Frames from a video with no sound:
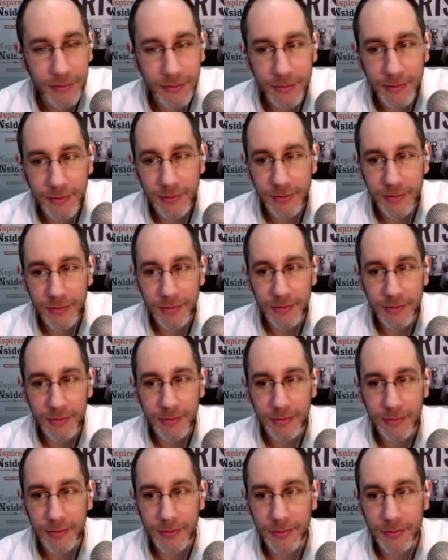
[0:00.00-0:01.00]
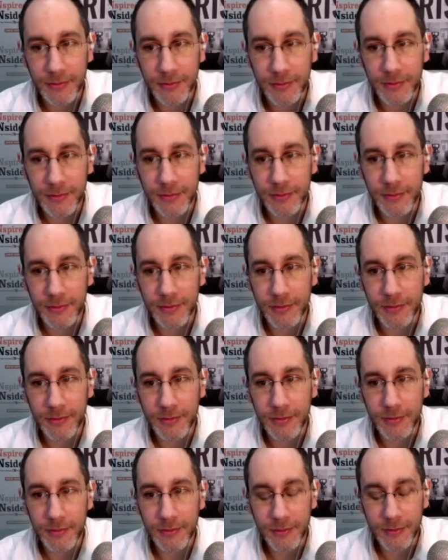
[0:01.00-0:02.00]

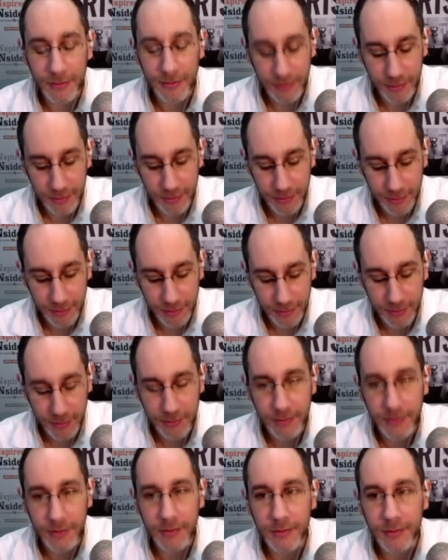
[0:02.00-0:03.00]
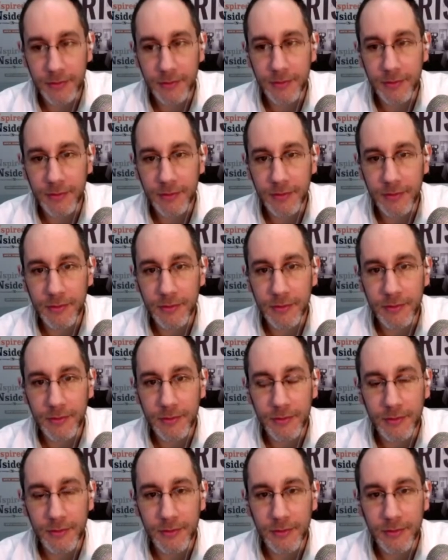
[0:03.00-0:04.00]

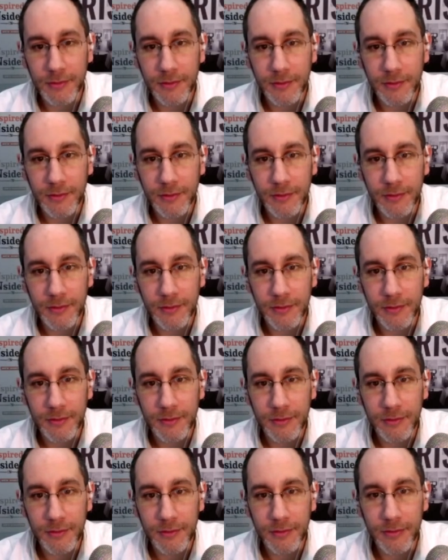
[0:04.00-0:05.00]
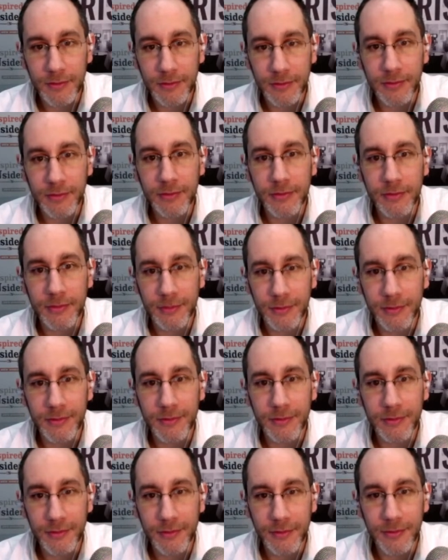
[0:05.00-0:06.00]

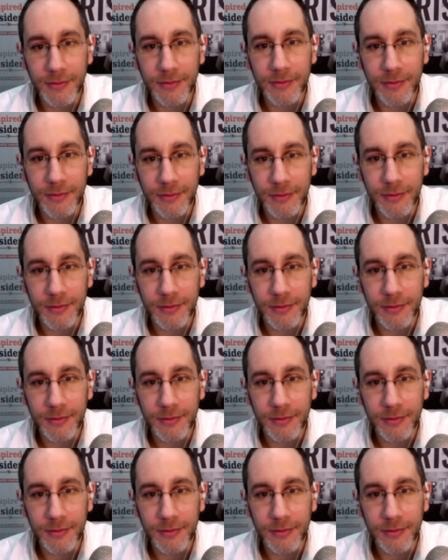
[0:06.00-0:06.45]
[no speech]